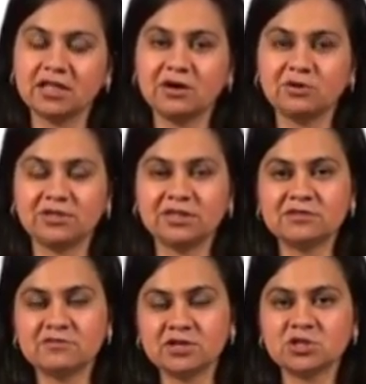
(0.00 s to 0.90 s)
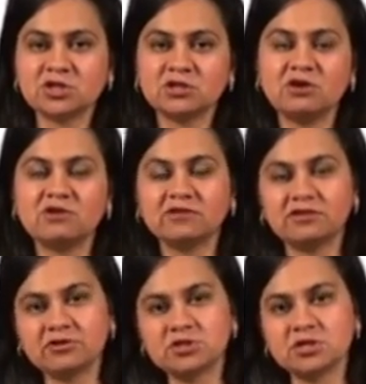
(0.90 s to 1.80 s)
Now, this function of
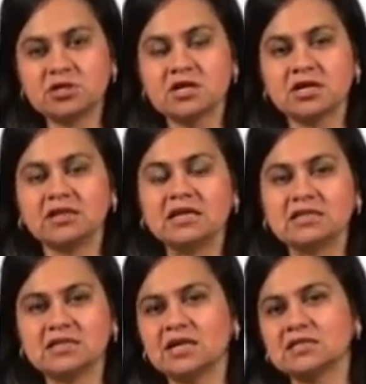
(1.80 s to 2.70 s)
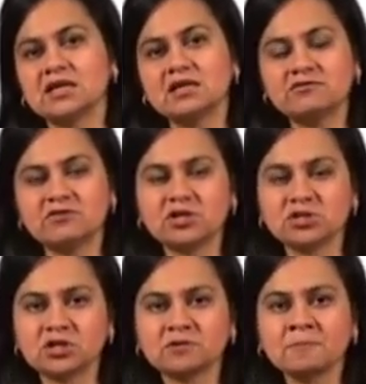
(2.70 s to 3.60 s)
literature, that is the aesthetic
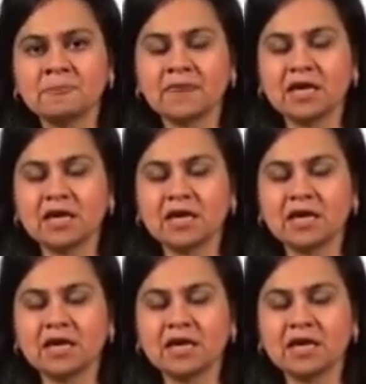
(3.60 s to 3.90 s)
function,